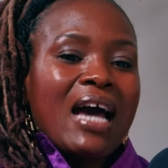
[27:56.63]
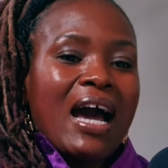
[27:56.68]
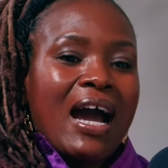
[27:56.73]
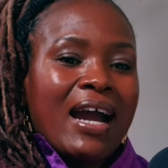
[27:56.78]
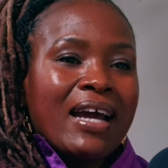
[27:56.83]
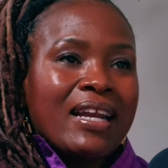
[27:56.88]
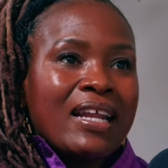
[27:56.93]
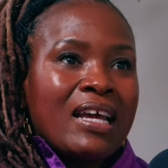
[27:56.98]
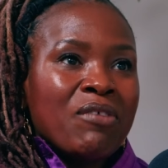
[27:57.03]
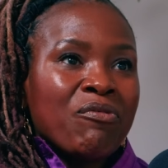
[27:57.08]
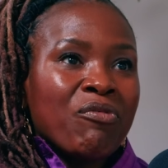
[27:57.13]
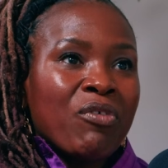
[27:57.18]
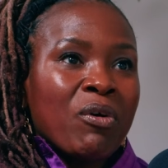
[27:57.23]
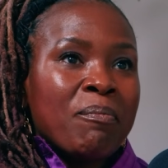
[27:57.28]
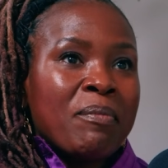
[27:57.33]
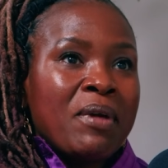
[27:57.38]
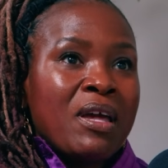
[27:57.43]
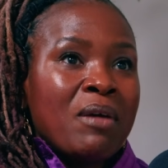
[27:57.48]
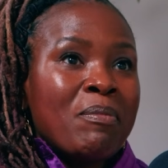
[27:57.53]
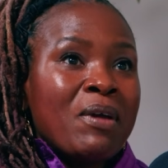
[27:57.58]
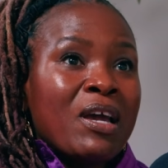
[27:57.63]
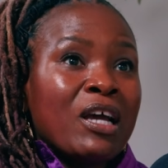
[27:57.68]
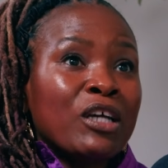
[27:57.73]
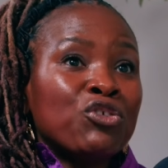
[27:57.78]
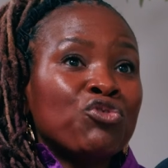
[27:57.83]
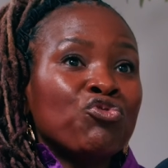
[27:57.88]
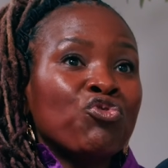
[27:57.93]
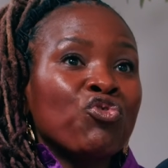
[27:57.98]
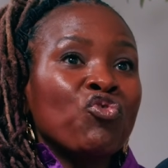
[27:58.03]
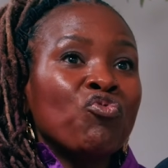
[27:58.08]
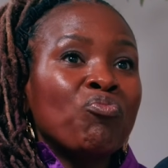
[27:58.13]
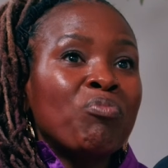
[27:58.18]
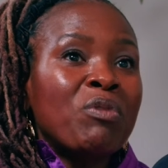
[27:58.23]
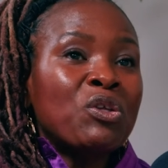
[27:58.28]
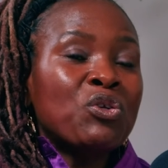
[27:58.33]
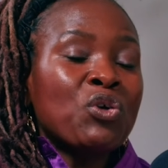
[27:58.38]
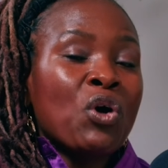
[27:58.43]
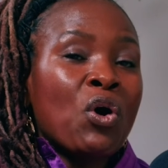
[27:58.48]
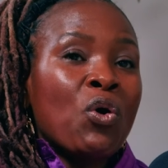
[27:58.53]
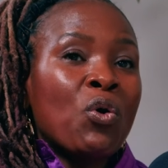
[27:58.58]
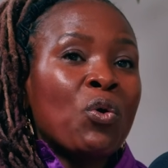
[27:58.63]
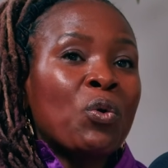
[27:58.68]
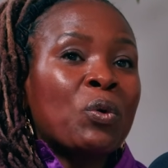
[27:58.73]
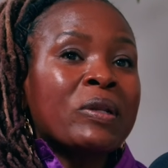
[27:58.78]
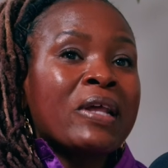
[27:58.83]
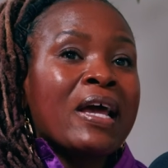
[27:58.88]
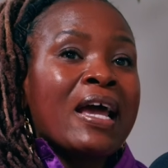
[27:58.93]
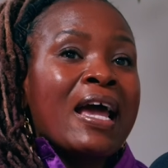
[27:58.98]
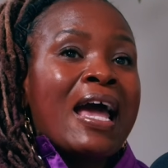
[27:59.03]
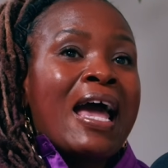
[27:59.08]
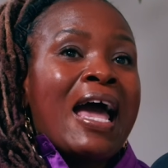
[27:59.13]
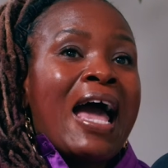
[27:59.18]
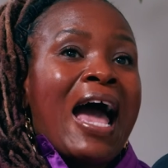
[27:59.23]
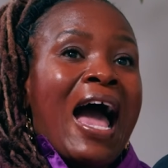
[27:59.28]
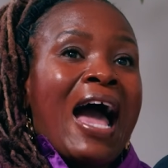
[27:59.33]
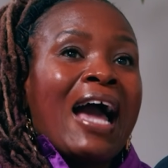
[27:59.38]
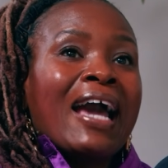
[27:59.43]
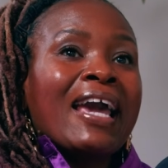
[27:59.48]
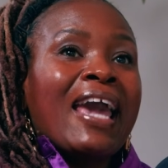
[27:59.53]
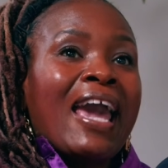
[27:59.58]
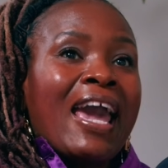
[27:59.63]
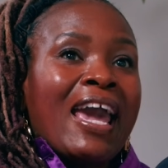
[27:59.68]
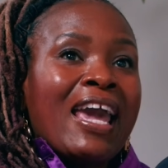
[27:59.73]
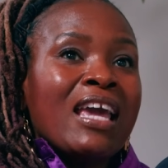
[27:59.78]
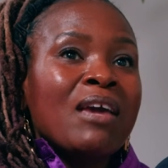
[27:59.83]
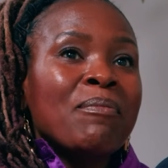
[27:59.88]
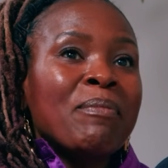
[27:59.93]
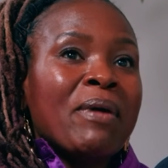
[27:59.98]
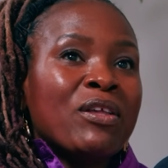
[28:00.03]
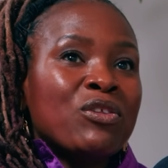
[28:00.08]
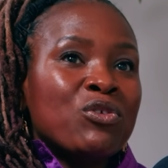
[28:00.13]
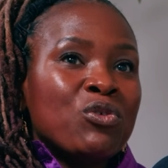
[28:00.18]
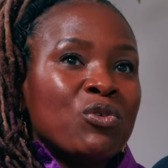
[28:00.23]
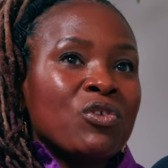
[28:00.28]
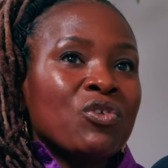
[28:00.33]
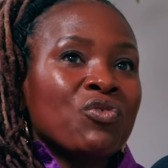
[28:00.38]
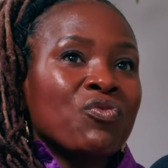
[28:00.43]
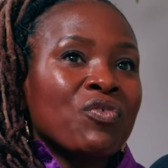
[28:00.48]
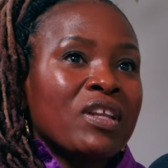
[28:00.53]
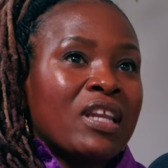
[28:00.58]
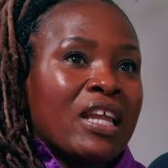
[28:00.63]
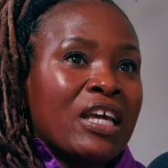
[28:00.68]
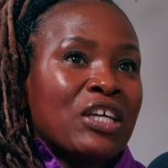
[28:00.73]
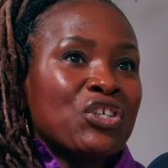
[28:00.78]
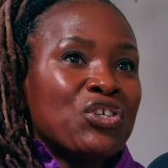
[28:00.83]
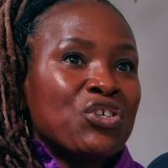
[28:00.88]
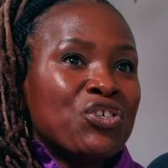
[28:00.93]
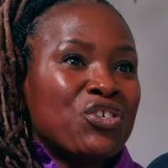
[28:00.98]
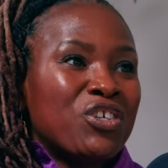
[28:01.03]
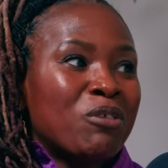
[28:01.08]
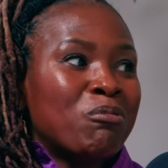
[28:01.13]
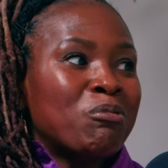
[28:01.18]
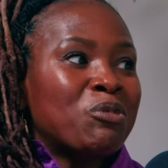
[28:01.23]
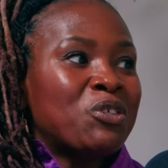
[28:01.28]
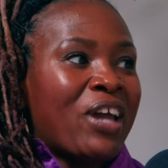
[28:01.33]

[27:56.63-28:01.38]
hiding from me, because truth be told, I came into this relationship